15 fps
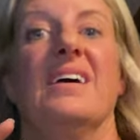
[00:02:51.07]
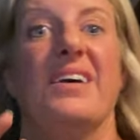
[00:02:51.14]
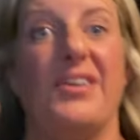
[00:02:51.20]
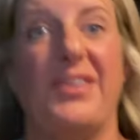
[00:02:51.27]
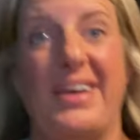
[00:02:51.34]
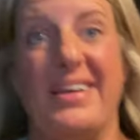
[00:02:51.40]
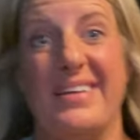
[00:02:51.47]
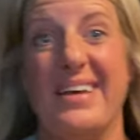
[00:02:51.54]

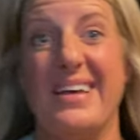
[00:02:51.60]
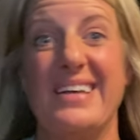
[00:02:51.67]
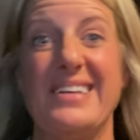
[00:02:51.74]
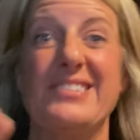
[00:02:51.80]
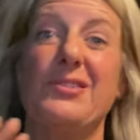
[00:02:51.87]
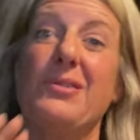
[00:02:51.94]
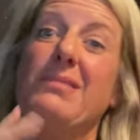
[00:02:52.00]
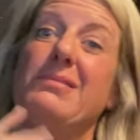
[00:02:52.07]
Okay,
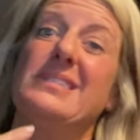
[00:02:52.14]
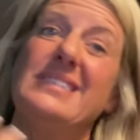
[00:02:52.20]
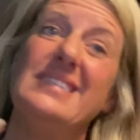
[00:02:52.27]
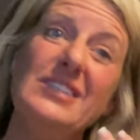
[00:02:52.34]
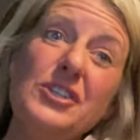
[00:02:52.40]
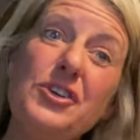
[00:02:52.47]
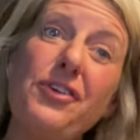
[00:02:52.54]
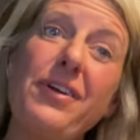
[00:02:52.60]
so I was
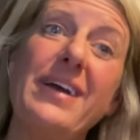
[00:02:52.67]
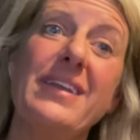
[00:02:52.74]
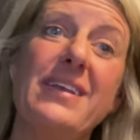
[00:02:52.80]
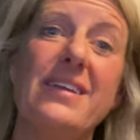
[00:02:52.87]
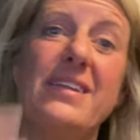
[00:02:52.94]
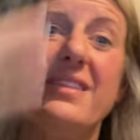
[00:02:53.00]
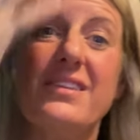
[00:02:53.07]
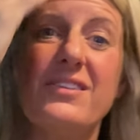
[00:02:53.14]
sitting here
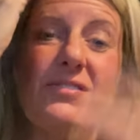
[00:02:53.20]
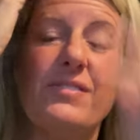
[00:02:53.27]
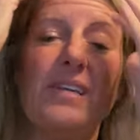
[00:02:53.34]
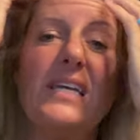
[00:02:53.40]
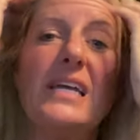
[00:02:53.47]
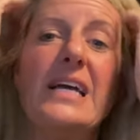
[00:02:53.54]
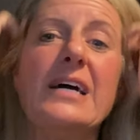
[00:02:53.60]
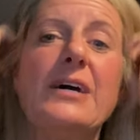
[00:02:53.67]
editing this
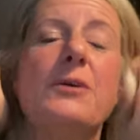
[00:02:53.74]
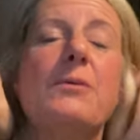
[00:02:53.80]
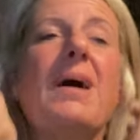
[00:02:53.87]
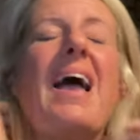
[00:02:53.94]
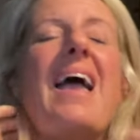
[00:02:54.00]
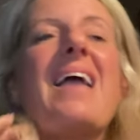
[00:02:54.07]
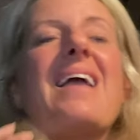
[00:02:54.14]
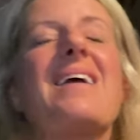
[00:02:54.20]
video
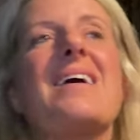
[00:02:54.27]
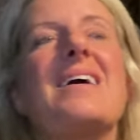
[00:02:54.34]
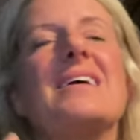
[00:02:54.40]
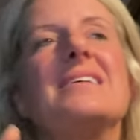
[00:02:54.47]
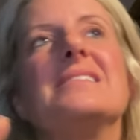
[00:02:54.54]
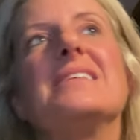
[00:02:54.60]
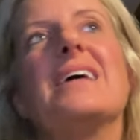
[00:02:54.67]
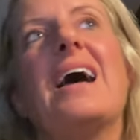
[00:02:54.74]

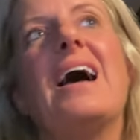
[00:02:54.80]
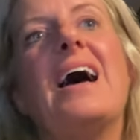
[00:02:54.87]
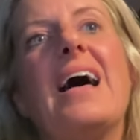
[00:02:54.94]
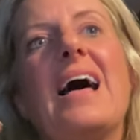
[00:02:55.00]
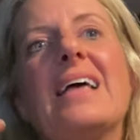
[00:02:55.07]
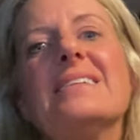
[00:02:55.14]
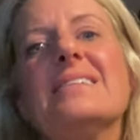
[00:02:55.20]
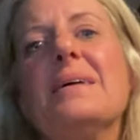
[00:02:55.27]
and
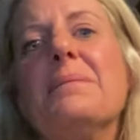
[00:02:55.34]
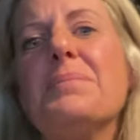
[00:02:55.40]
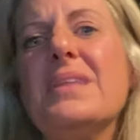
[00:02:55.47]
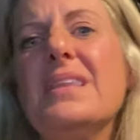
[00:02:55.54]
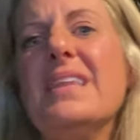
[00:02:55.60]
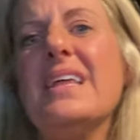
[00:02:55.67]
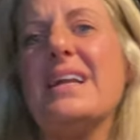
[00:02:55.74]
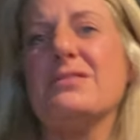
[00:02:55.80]

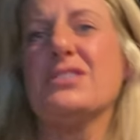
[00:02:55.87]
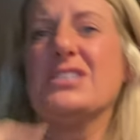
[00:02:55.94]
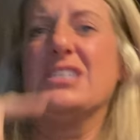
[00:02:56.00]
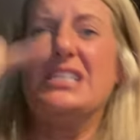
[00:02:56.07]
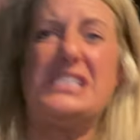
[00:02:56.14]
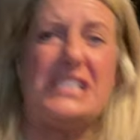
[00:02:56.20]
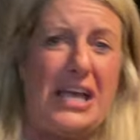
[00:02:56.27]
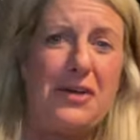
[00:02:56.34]
something that I was gonna
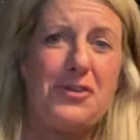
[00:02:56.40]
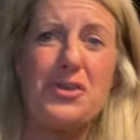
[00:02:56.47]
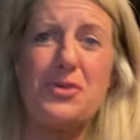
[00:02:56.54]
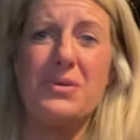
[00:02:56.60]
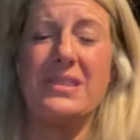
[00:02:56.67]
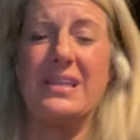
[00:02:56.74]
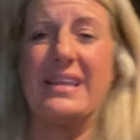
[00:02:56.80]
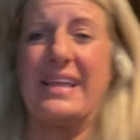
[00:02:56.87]
tell you
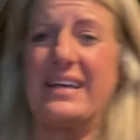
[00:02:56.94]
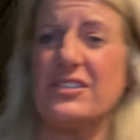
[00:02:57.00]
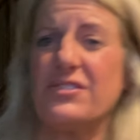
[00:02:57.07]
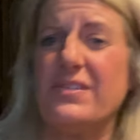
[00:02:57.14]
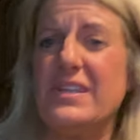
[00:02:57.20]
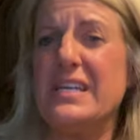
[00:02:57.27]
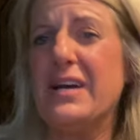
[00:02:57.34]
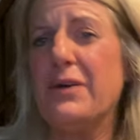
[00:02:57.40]
in the last
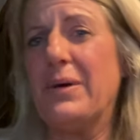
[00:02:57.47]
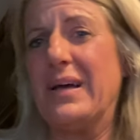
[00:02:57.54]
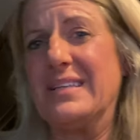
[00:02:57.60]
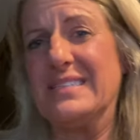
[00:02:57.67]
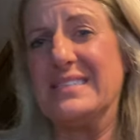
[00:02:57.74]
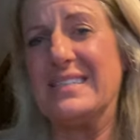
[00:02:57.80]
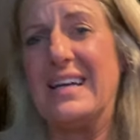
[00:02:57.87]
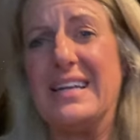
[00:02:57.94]
video, I
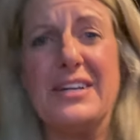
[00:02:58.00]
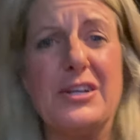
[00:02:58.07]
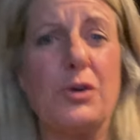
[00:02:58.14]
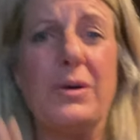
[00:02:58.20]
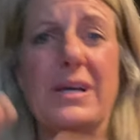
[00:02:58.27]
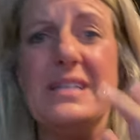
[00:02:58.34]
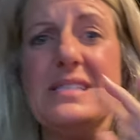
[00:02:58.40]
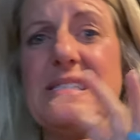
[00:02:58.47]
decided to go
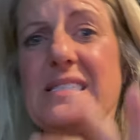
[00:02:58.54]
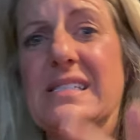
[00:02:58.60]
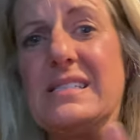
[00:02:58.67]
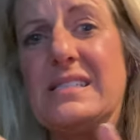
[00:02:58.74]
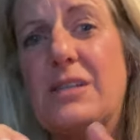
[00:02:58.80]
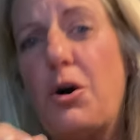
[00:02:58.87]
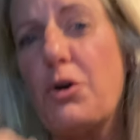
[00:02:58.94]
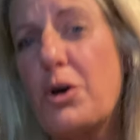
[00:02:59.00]
ahead and
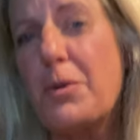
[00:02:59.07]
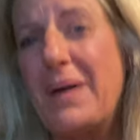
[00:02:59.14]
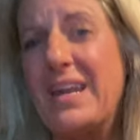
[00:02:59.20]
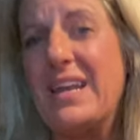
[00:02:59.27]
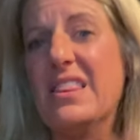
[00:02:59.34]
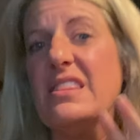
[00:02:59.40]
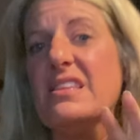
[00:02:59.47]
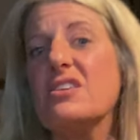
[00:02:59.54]
talk about
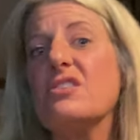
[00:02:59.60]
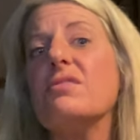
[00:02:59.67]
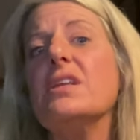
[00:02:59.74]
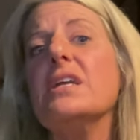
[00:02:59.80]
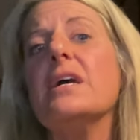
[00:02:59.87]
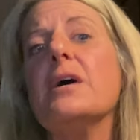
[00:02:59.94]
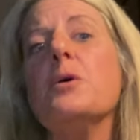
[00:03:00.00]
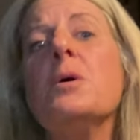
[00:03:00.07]
it in this
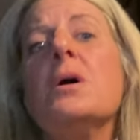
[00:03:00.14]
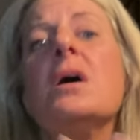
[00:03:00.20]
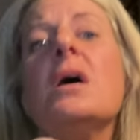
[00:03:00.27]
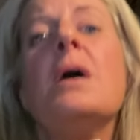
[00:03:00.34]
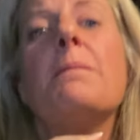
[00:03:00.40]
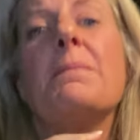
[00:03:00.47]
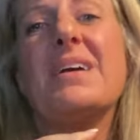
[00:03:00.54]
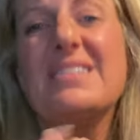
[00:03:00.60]
video
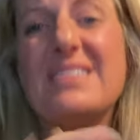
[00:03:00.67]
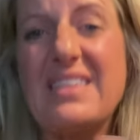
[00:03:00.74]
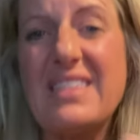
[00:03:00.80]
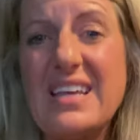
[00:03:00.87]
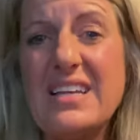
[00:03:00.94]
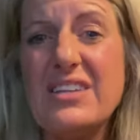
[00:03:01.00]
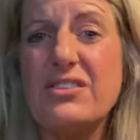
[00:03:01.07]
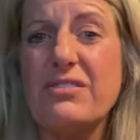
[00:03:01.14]
because I
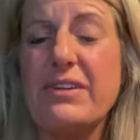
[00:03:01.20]
think it's